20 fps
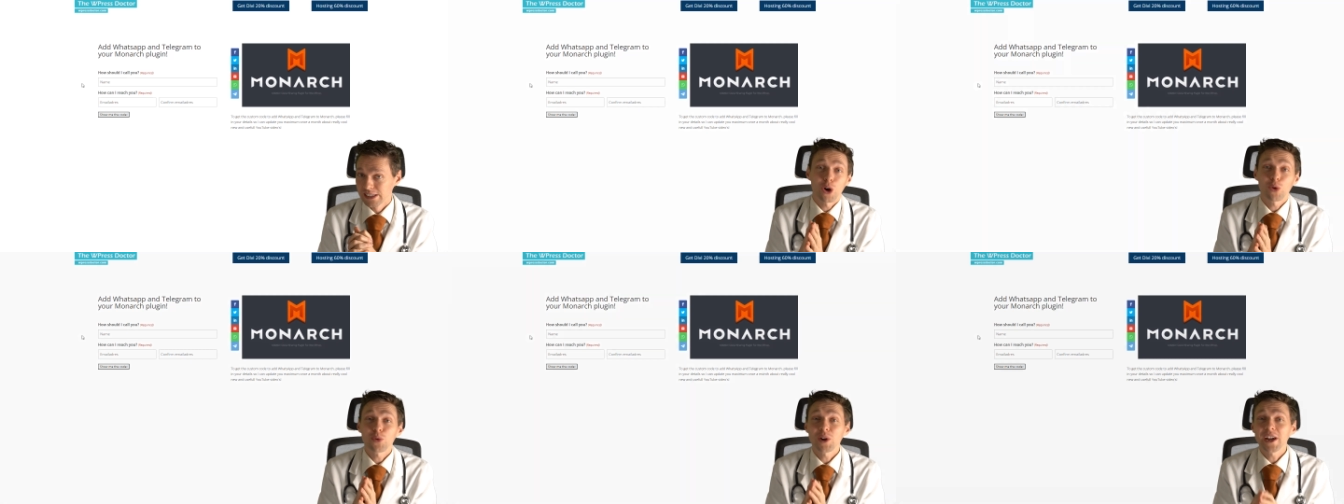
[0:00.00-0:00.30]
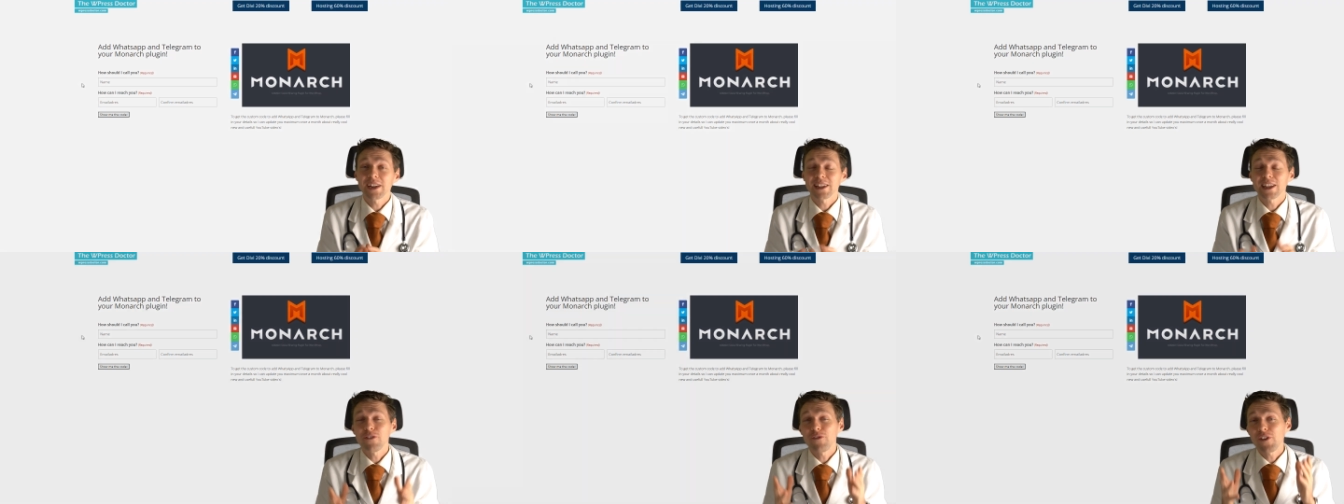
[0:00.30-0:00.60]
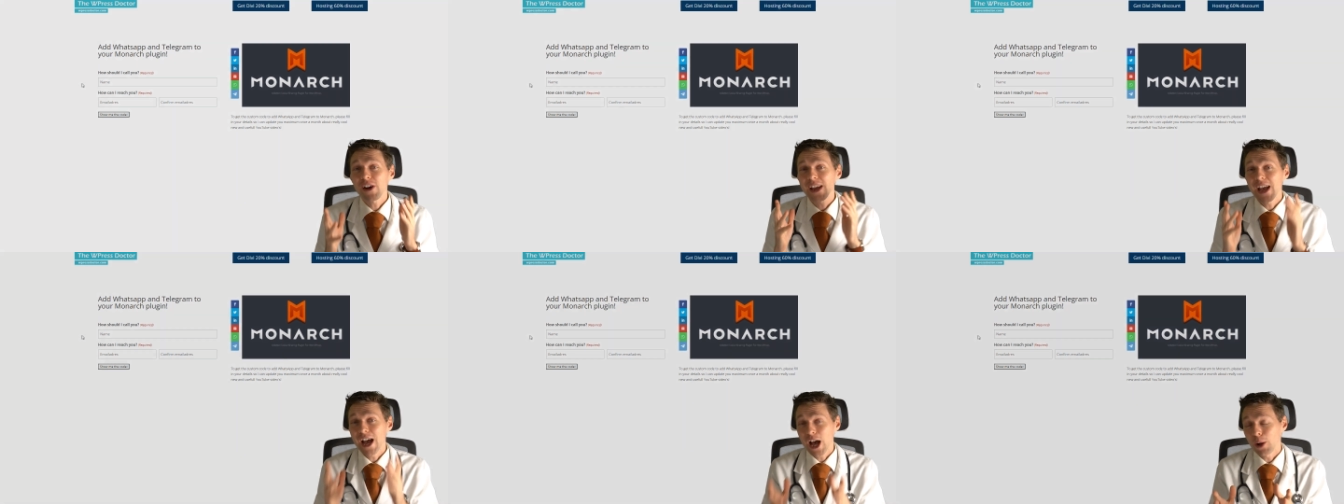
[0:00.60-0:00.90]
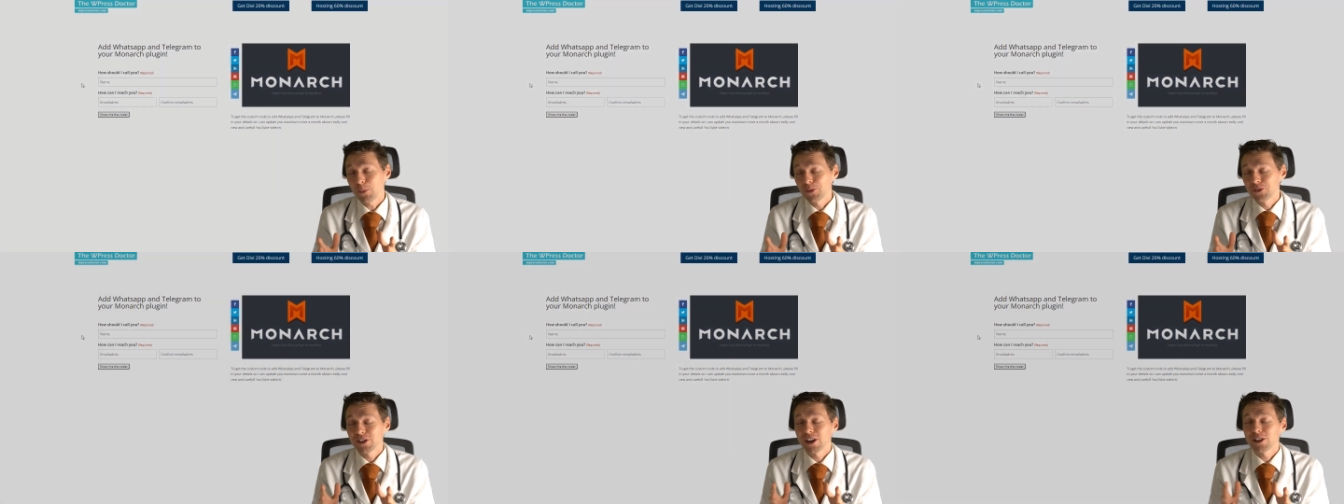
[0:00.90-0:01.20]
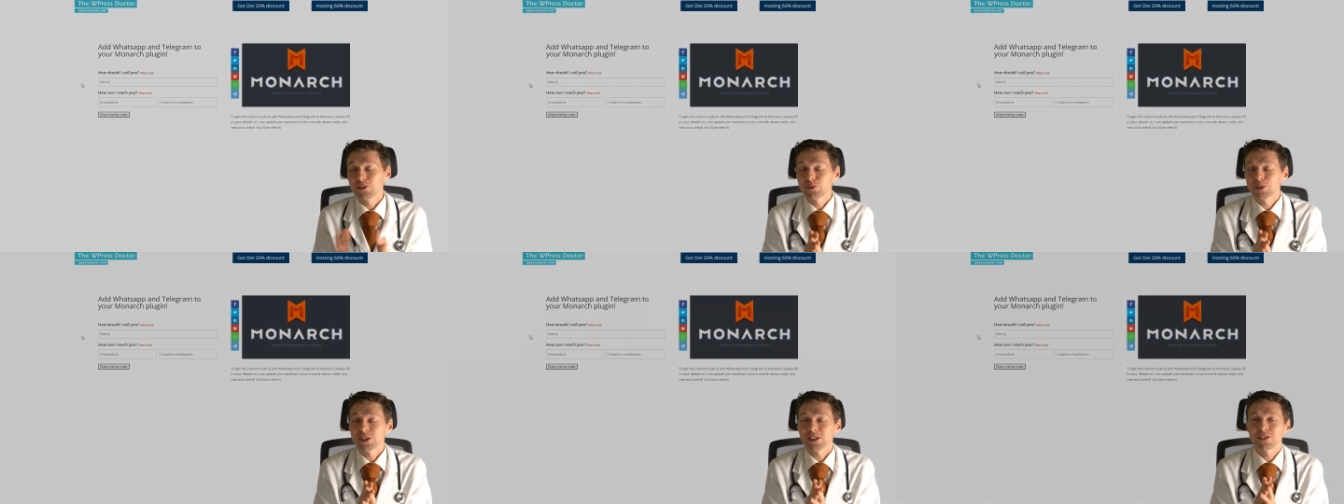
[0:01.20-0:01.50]
Alright, if I helped you
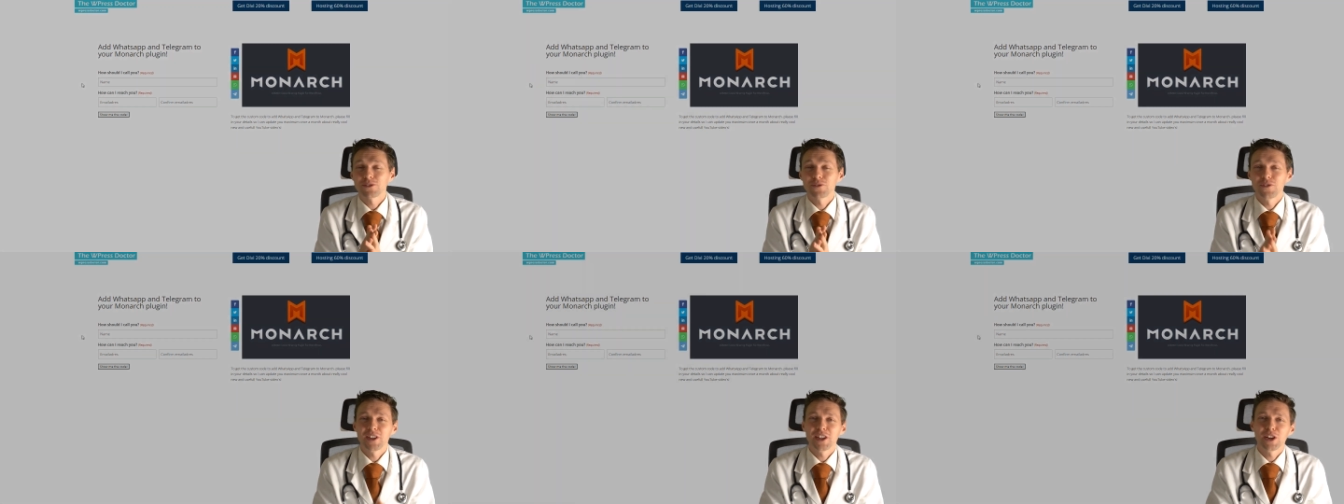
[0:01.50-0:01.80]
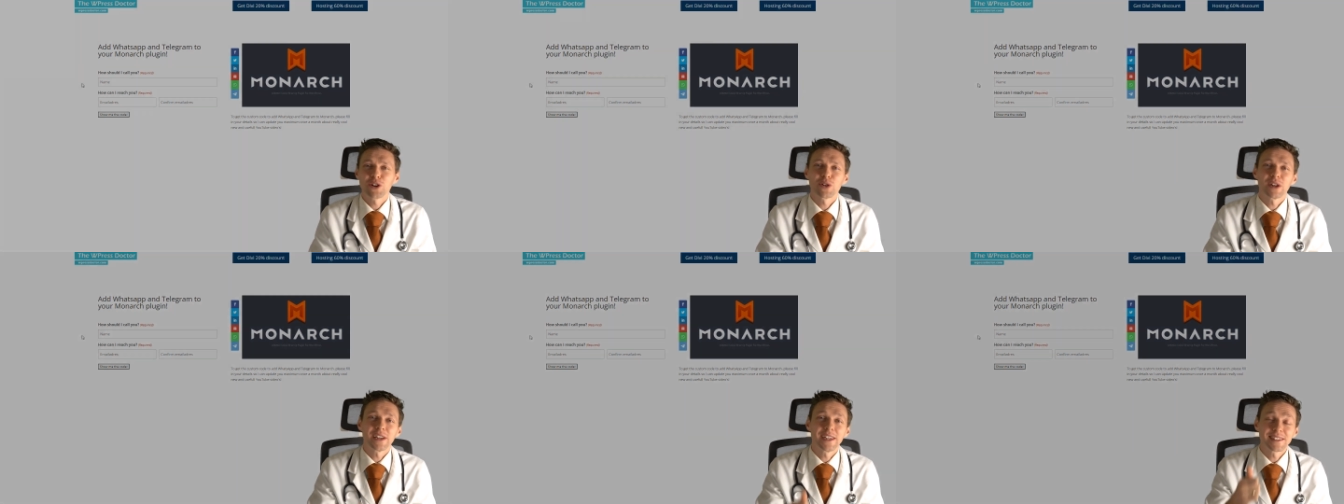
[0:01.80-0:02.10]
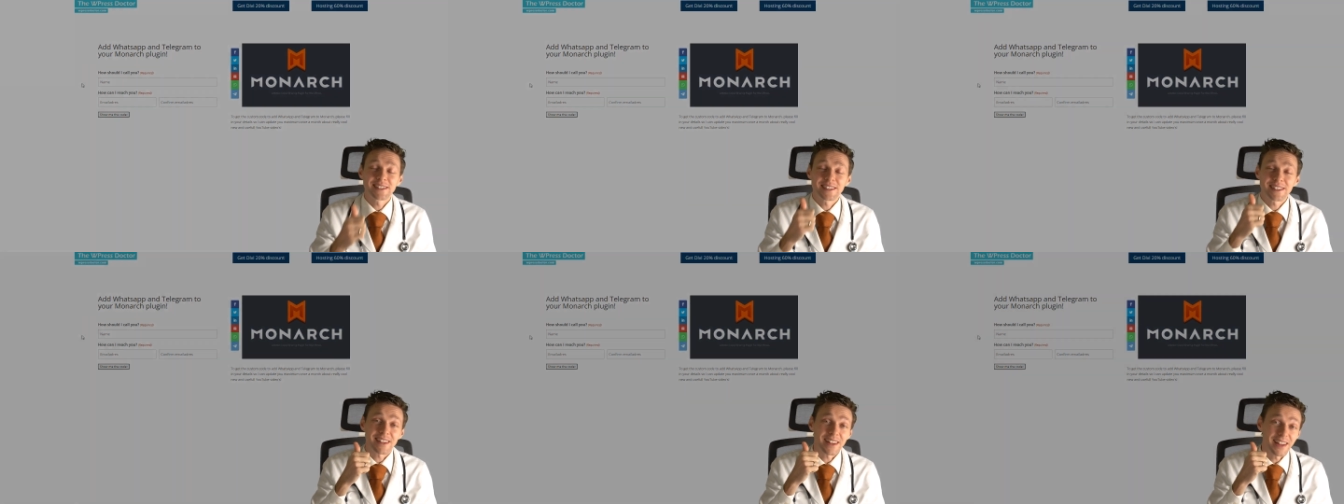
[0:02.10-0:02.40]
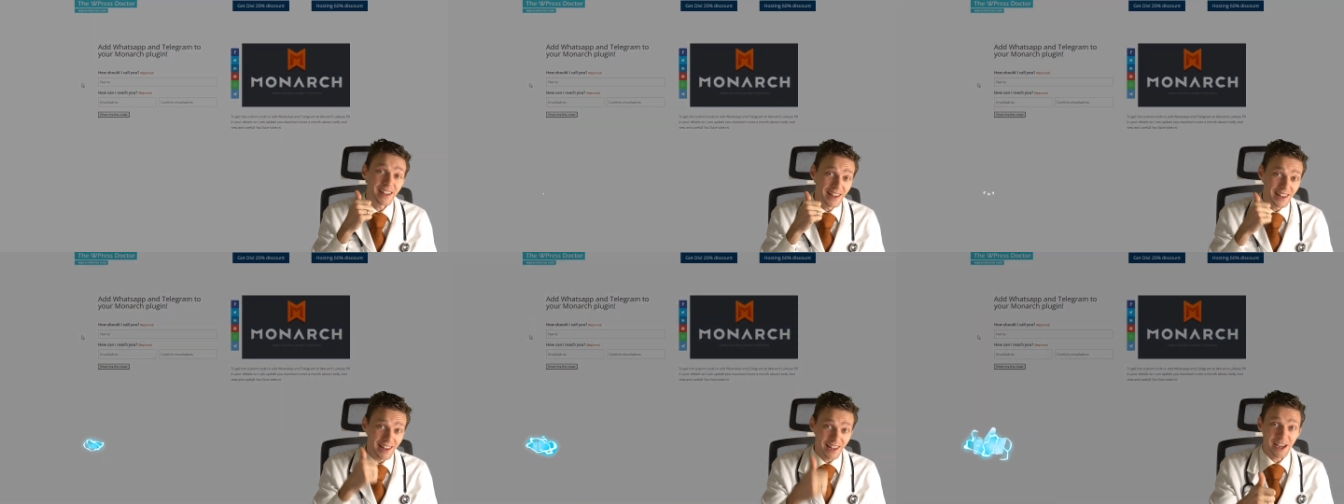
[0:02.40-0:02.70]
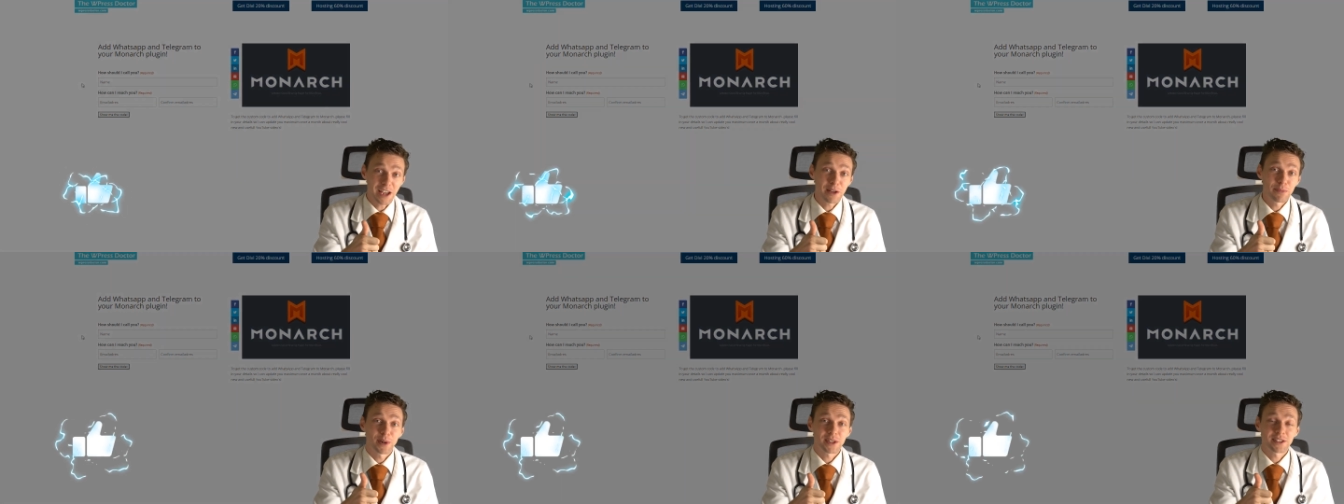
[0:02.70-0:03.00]
out with this video, hit that
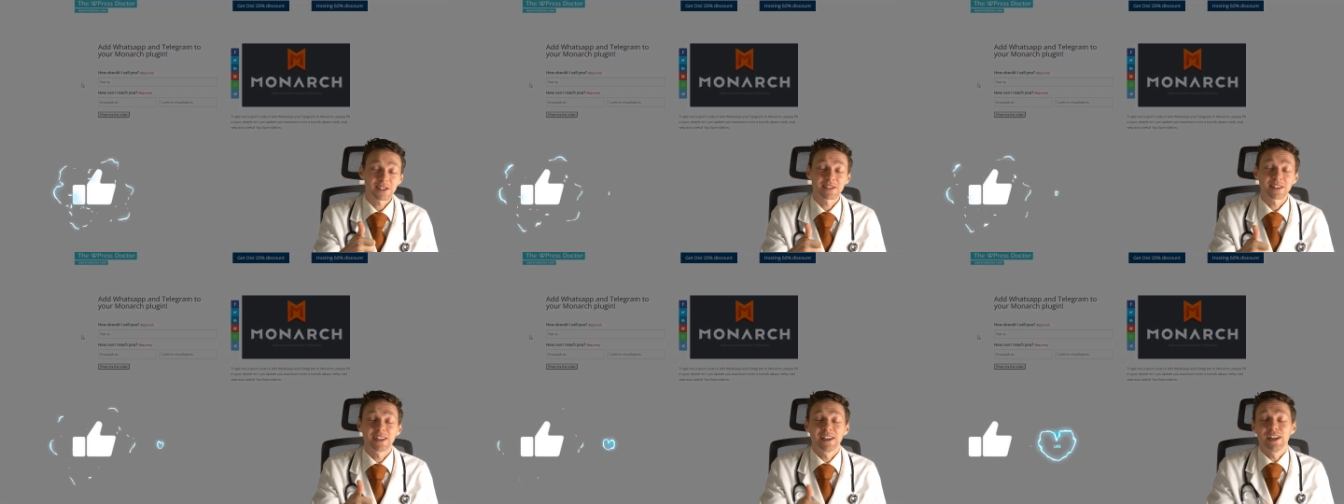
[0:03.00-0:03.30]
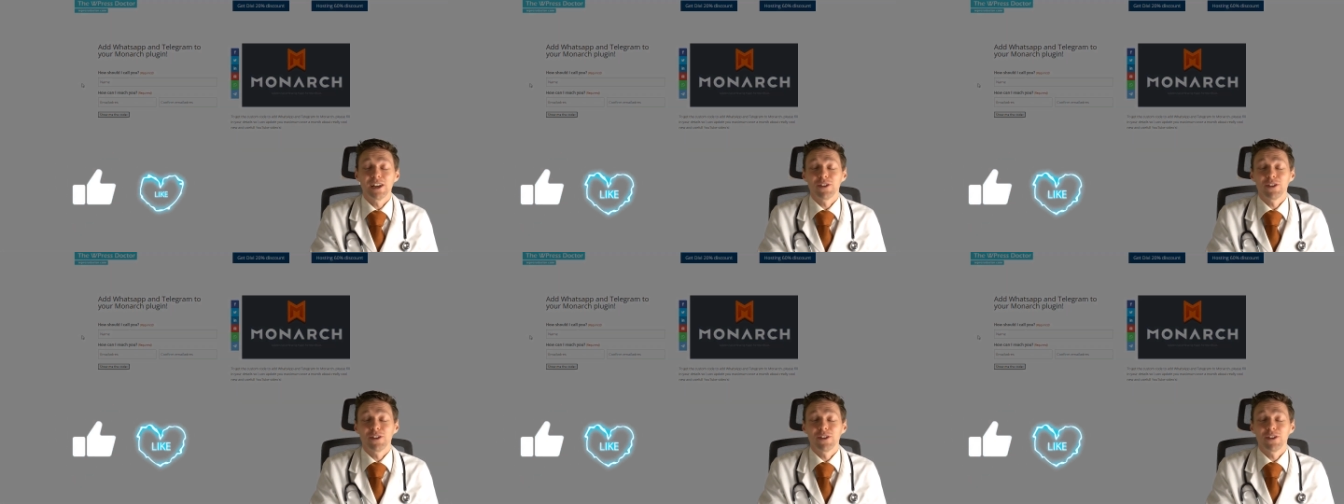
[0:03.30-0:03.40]
like button.